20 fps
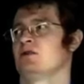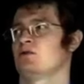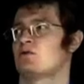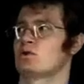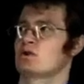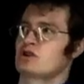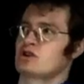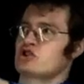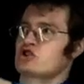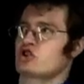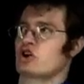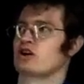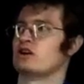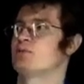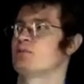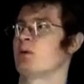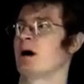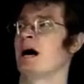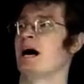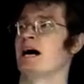we're going to
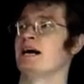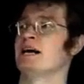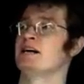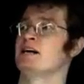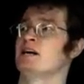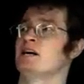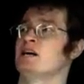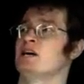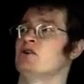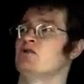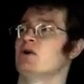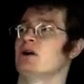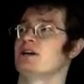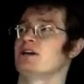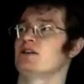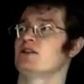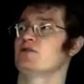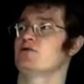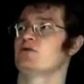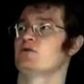start by
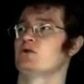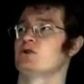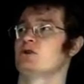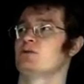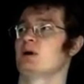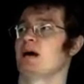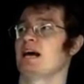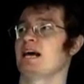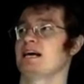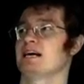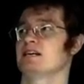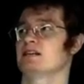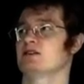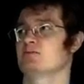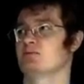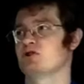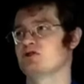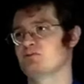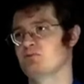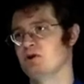writing in the form ax
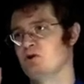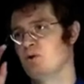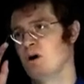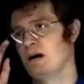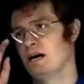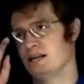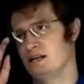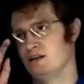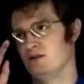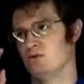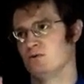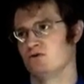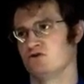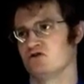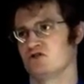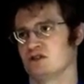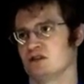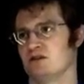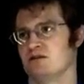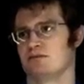plus by equals
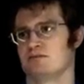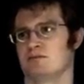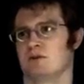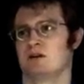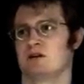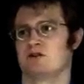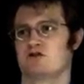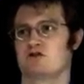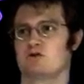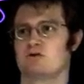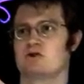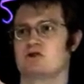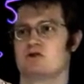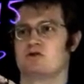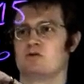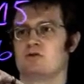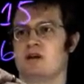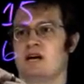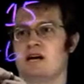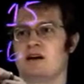c. So to
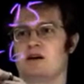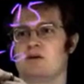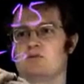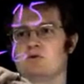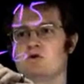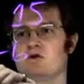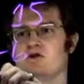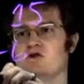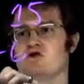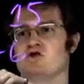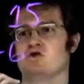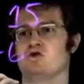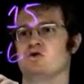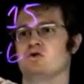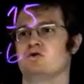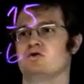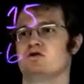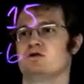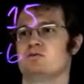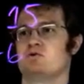do that, I'm going
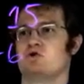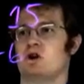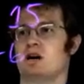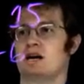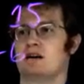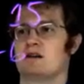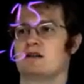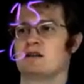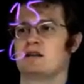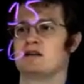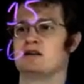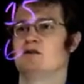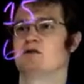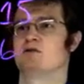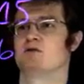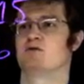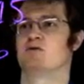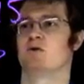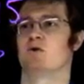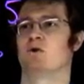to subtract the
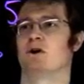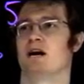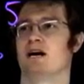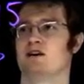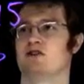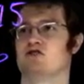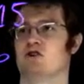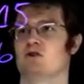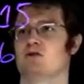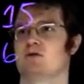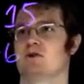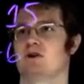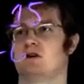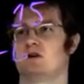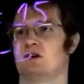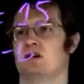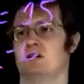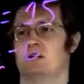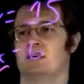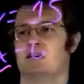4x over
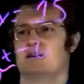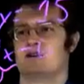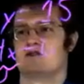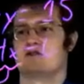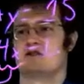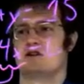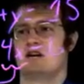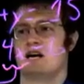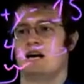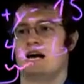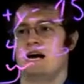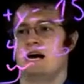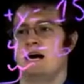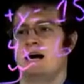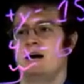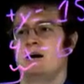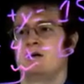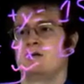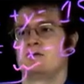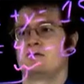so that I
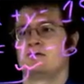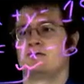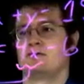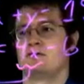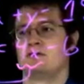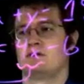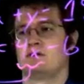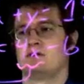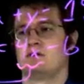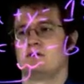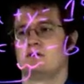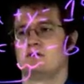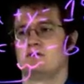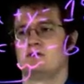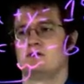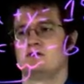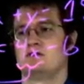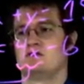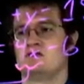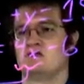have, if
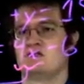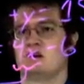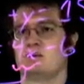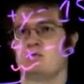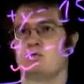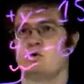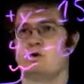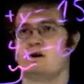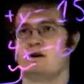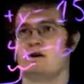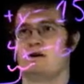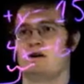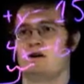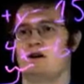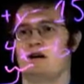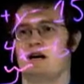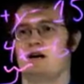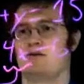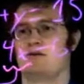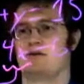this is step 1, I'll
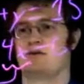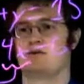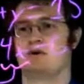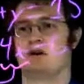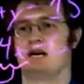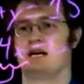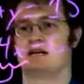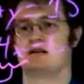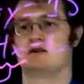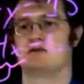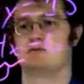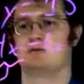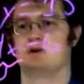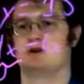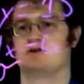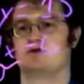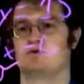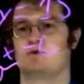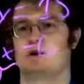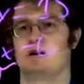have 3x
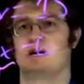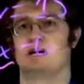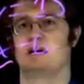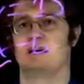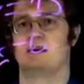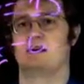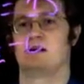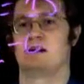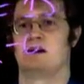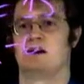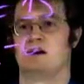plus y